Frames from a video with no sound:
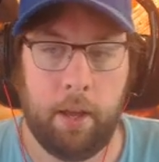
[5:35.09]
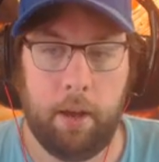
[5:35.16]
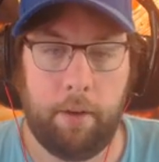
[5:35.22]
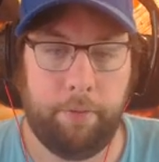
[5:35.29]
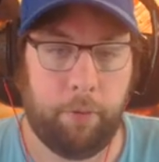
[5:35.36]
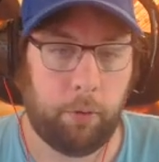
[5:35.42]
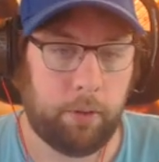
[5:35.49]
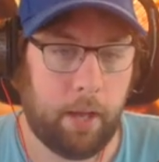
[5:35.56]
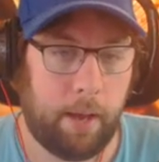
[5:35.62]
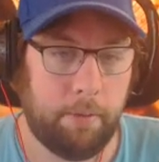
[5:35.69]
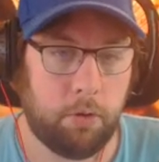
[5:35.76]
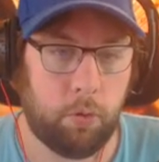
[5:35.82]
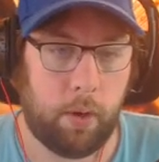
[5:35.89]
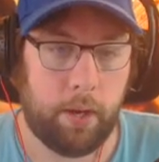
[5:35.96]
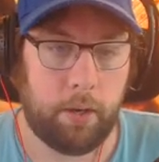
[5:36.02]
a full-time
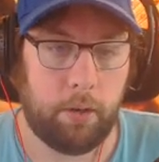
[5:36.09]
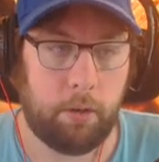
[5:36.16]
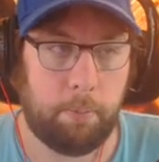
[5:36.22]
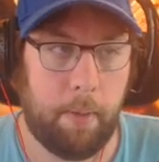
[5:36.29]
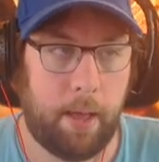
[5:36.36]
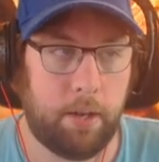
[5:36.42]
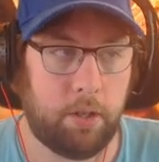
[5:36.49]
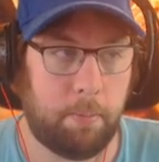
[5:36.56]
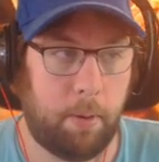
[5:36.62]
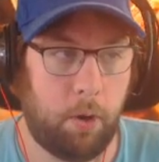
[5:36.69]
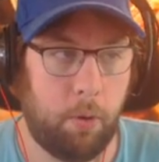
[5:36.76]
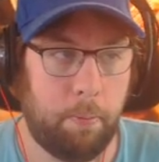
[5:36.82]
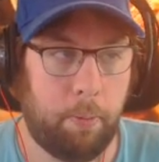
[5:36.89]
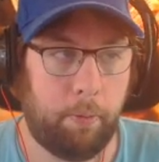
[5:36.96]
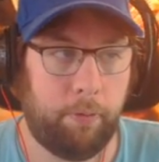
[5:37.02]
trader who's managing my
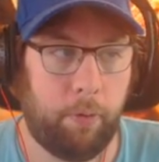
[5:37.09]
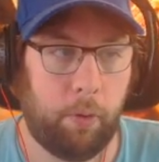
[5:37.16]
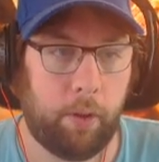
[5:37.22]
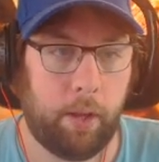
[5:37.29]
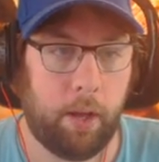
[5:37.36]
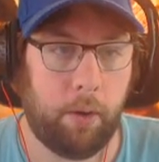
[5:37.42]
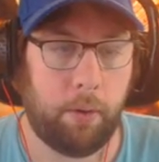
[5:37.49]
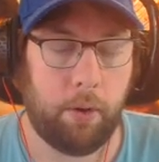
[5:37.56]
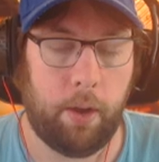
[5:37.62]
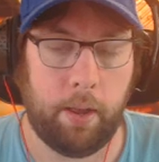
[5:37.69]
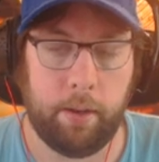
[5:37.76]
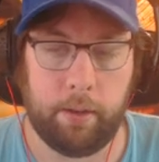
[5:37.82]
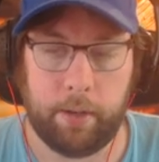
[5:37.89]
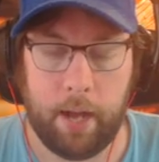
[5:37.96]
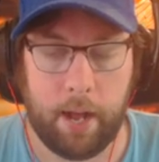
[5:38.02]
own portfolio
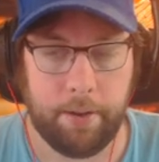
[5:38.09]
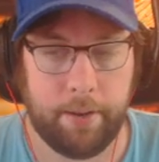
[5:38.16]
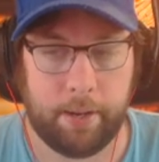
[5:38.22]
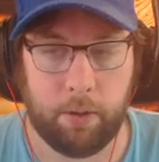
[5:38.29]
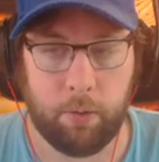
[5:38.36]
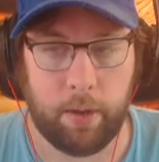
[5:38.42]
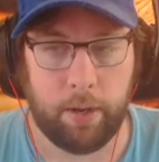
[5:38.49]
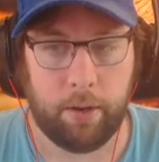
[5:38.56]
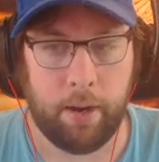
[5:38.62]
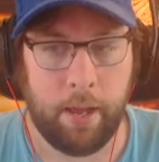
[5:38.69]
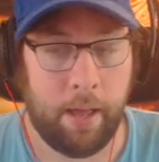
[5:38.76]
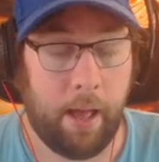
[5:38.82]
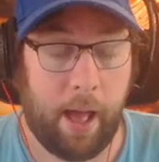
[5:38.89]
and content creator.